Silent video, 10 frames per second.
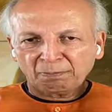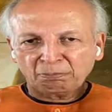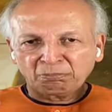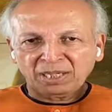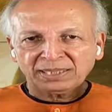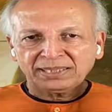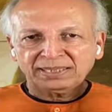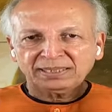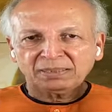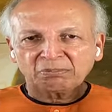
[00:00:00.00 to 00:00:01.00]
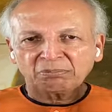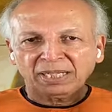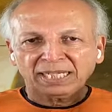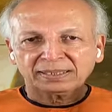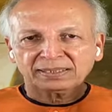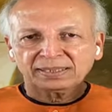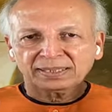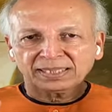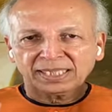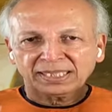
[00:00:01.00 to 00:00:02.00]
Money back
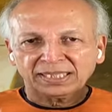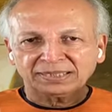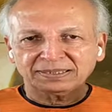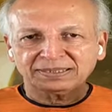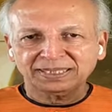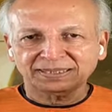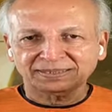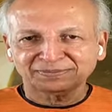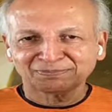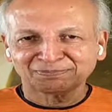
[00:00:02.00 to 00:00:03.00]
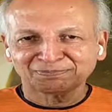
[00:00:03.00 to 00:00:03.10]
guarantee.